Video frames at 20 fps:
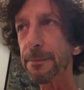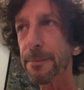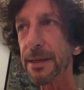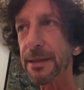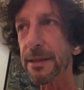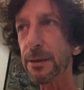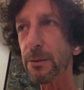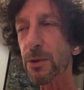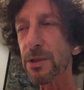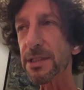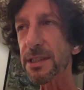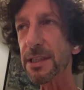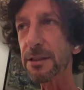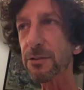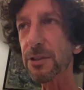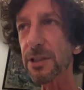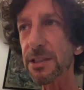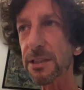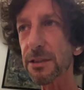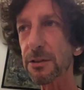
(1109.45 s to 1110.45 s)
But he was
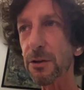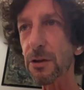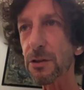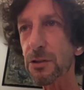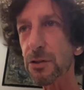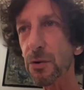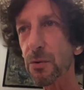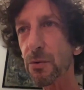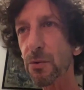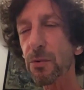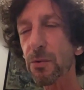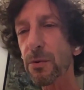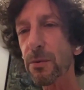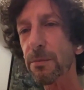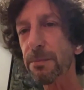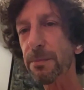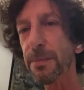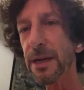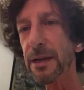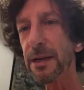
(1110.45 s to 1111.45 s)
interested also
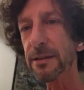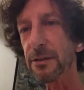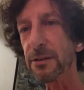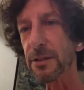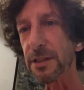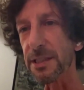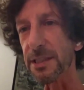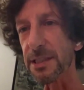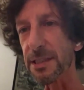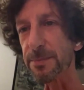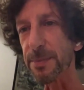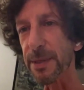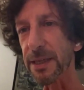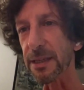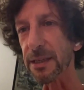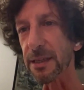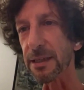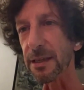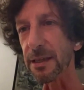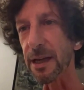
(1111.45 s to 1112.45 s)
militarily
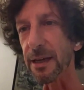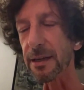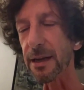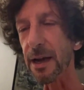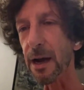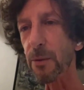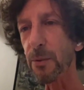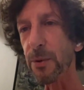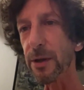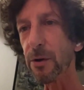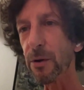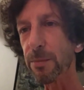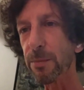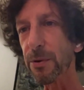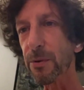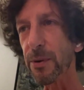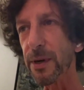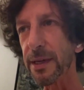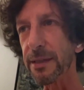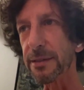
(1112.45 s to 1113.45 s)
speaking, like how we
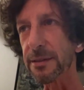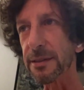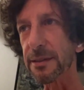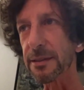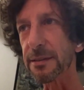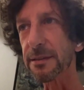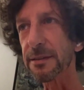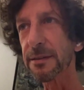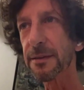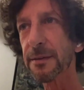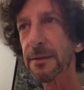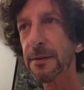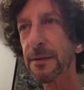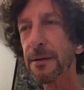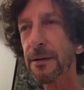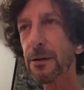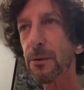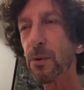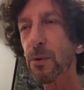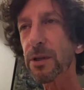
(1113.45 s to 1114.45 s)
operated,
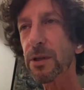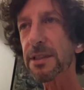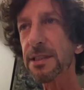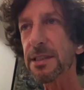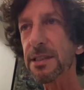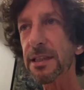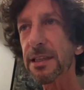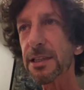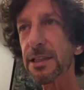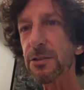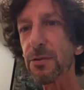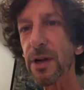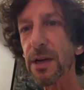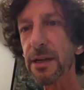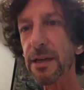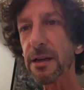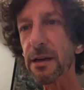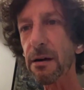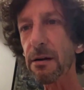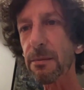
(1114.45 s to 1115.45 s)
what is the
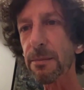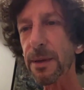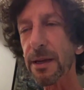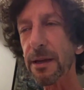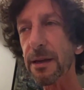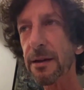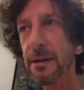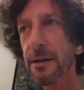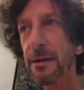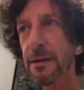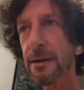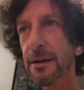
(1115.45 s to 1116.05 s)
Israeli army.